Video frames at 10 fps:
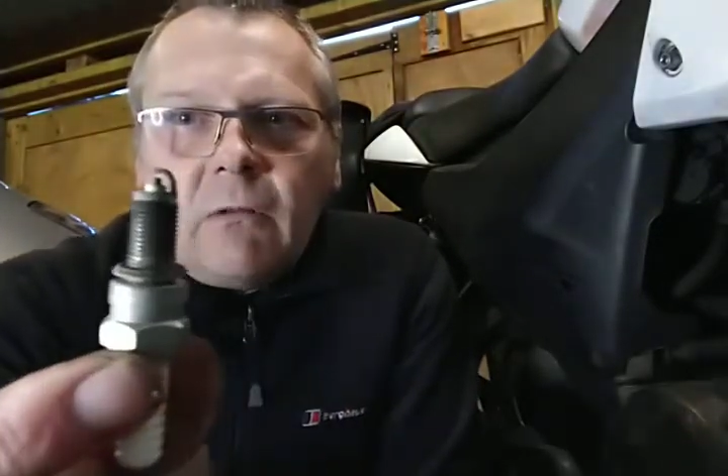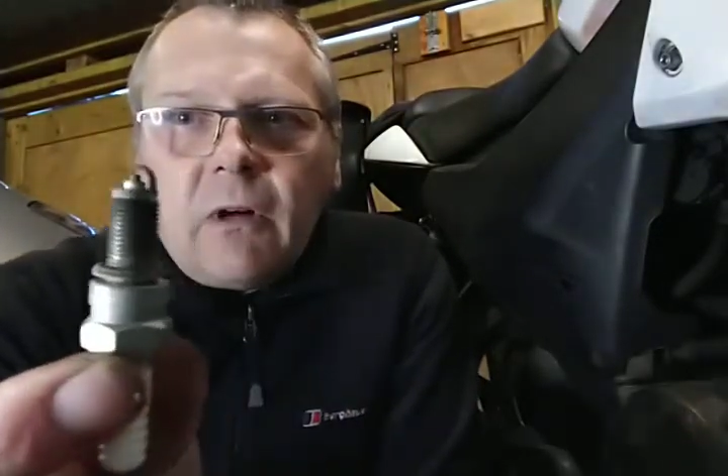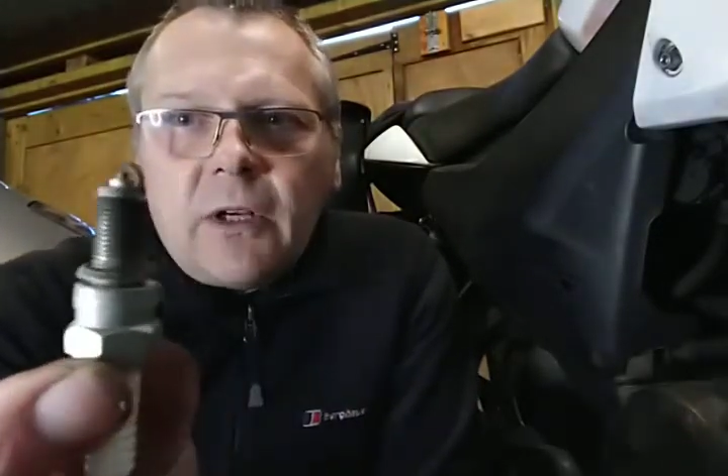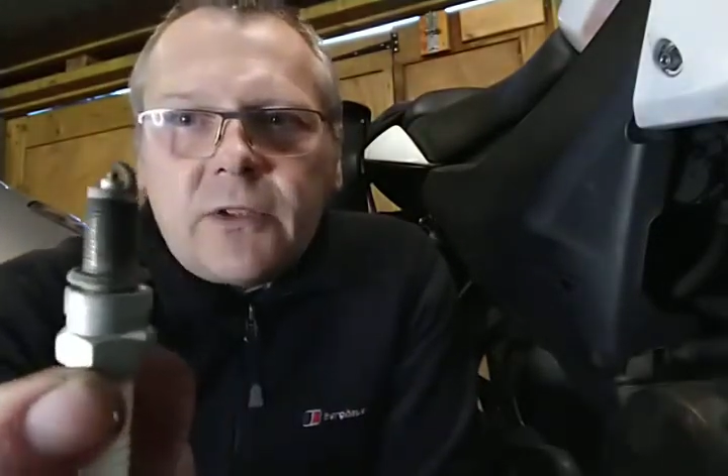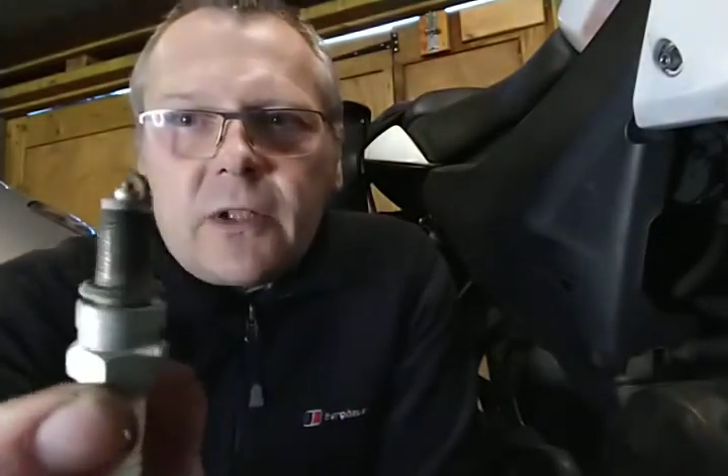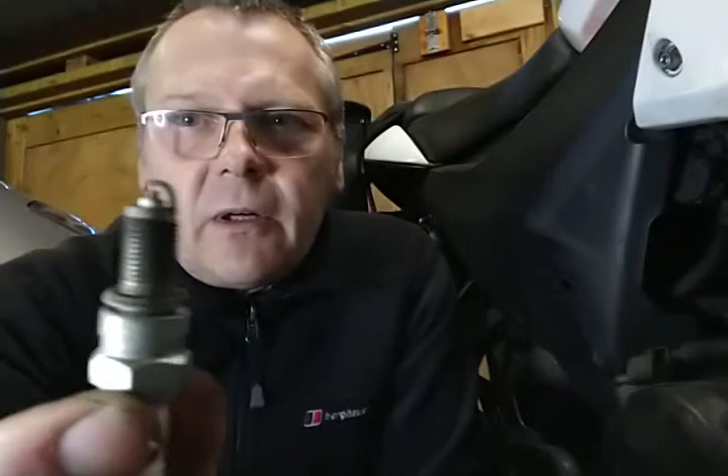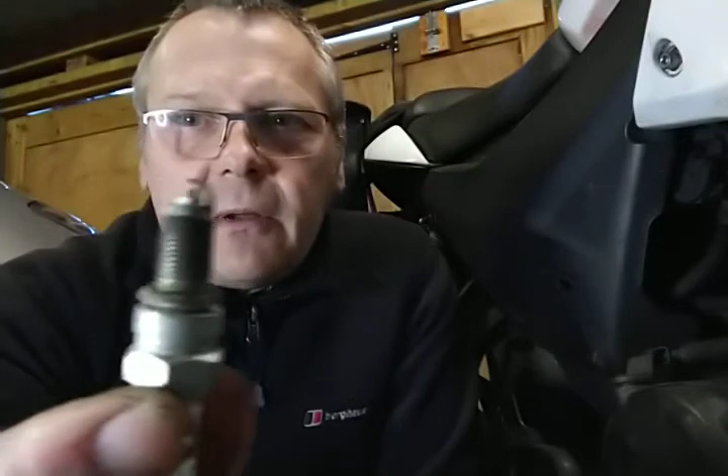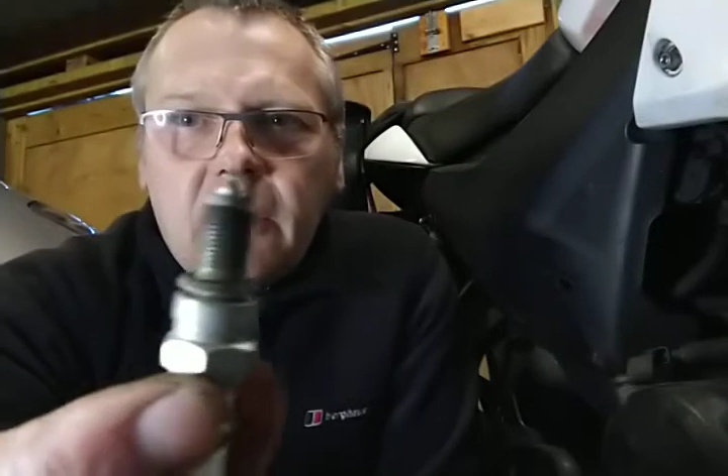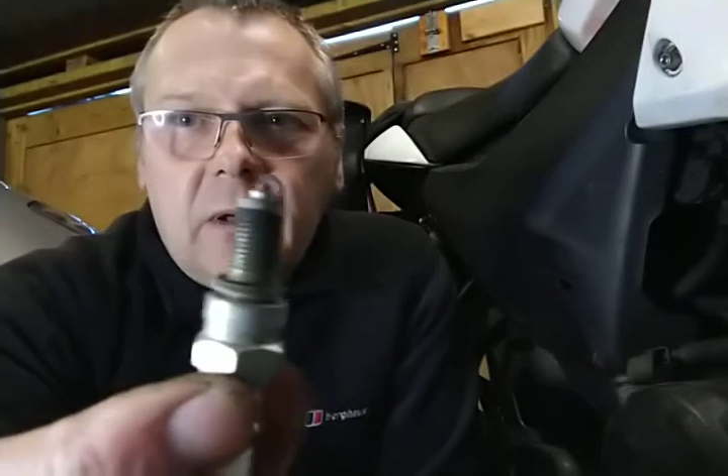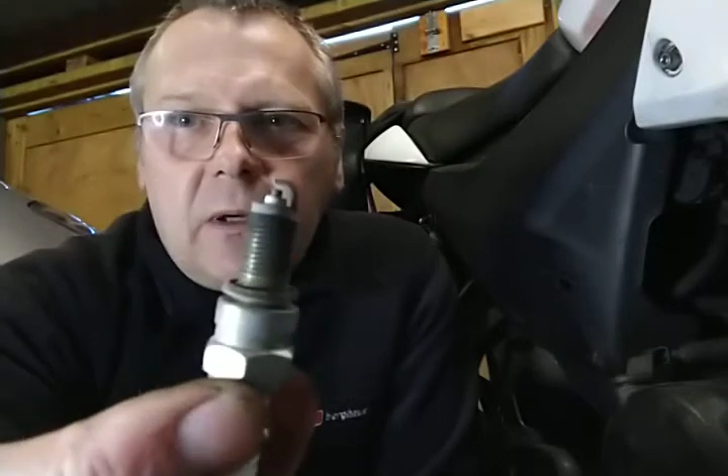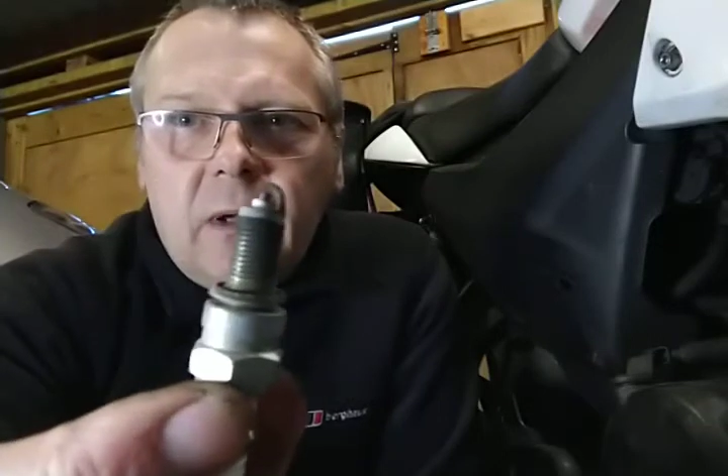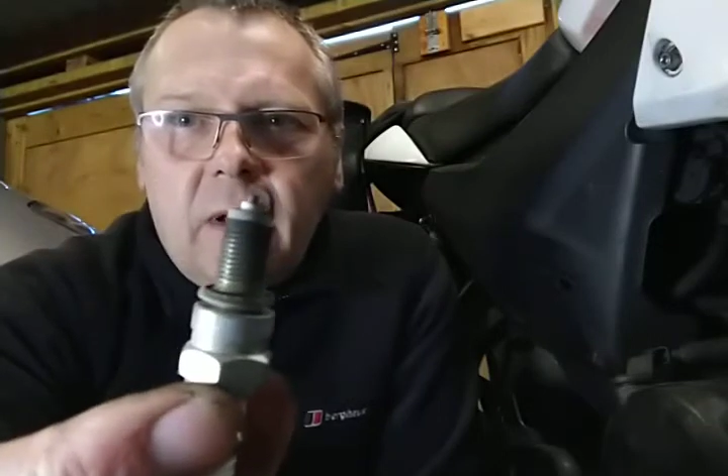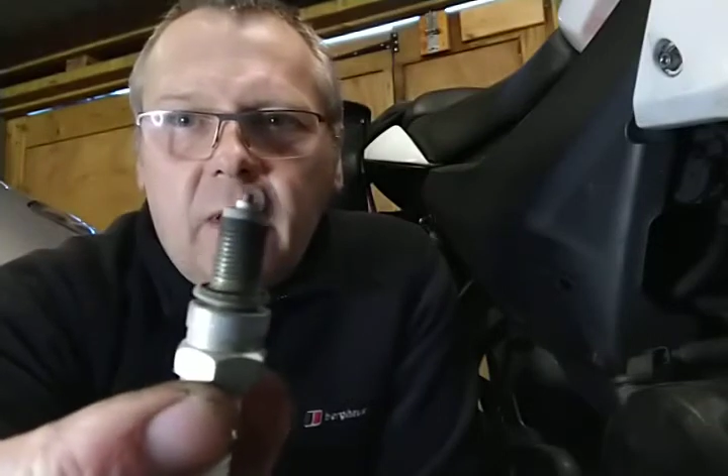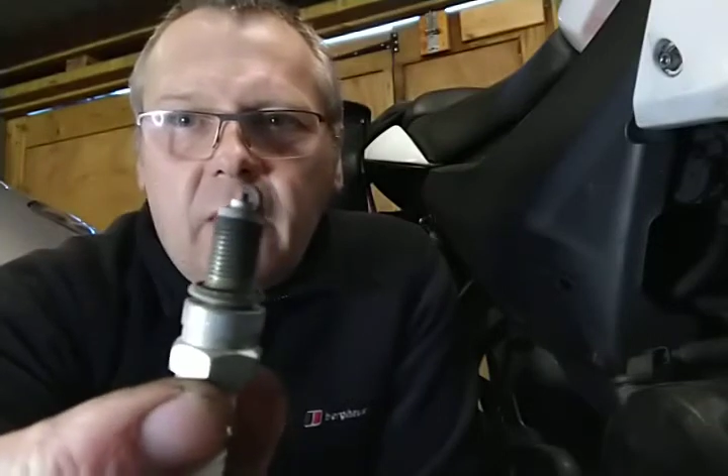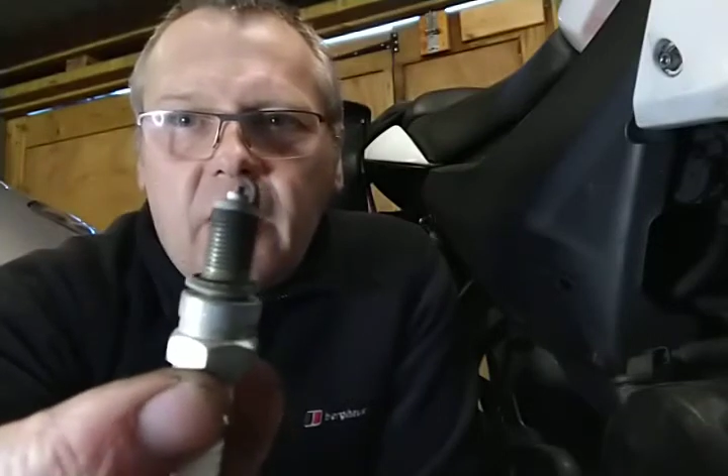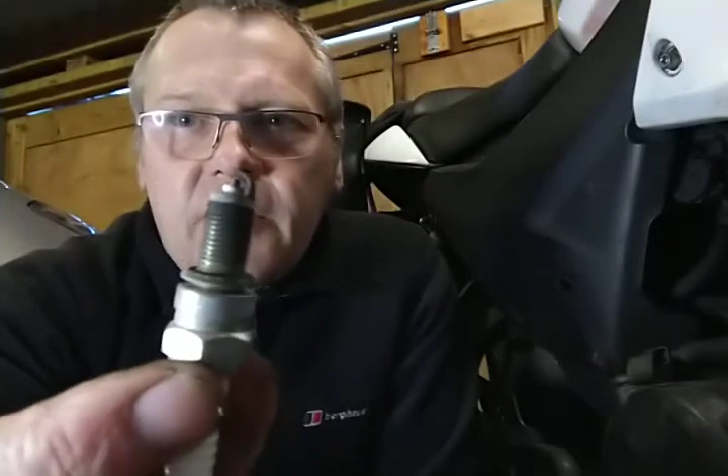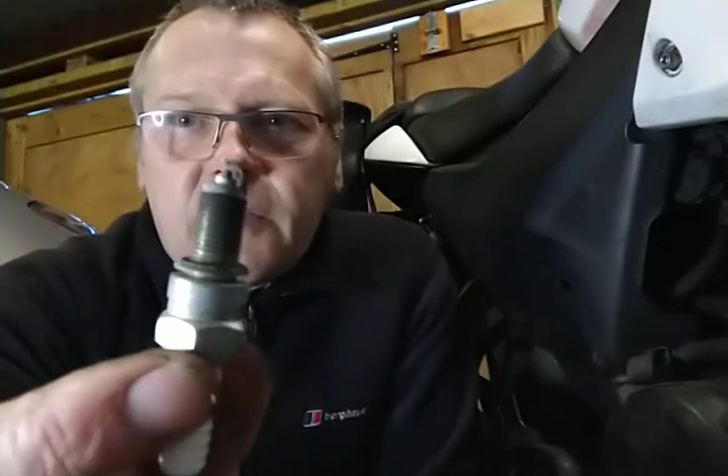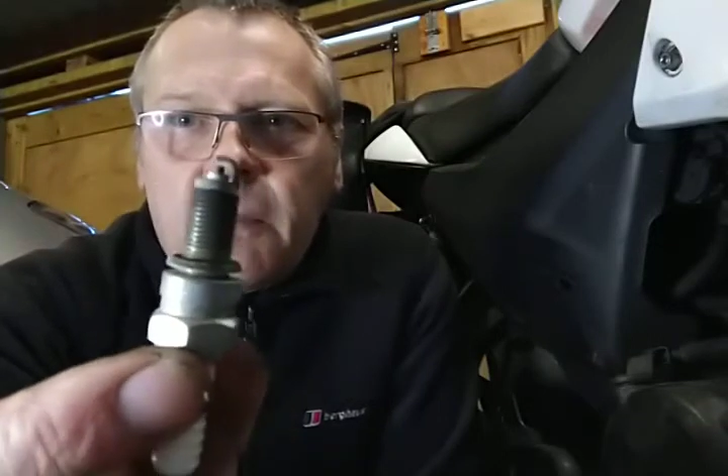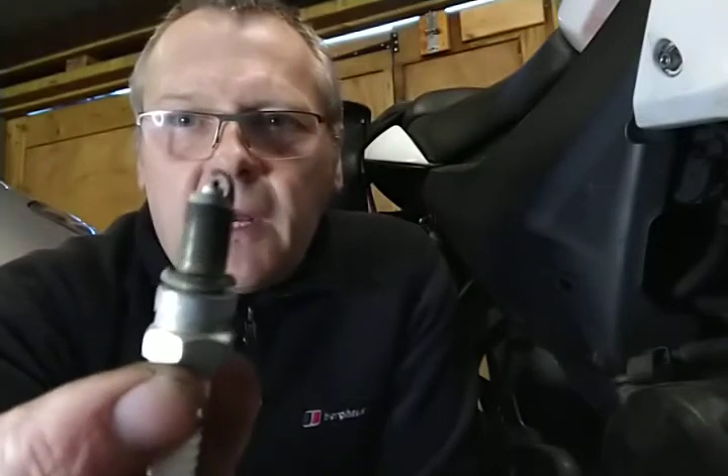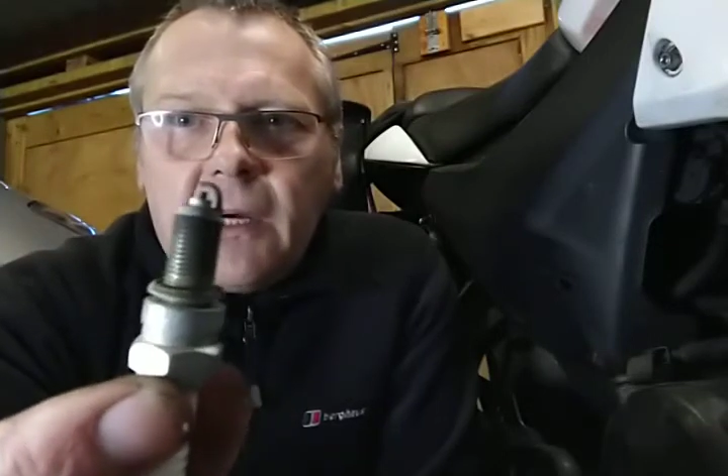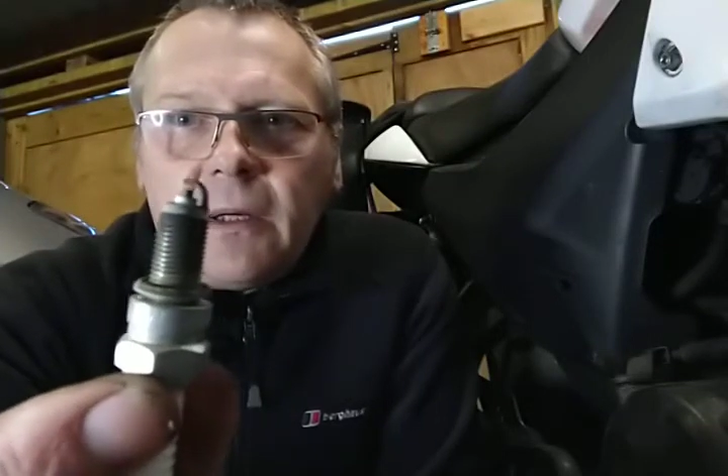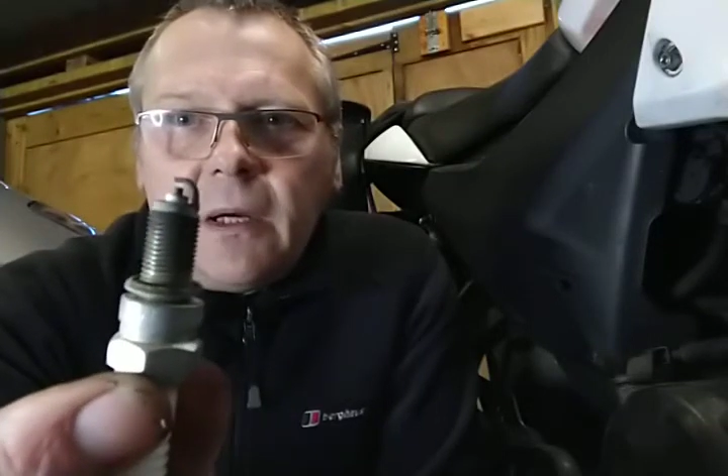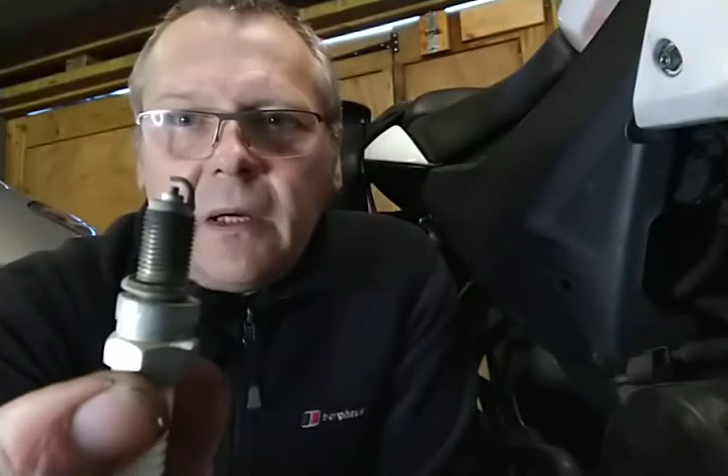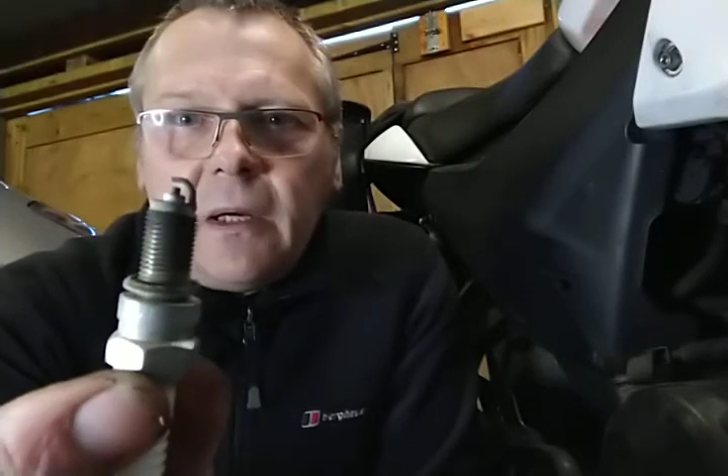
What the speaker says: Right, so there's the plug.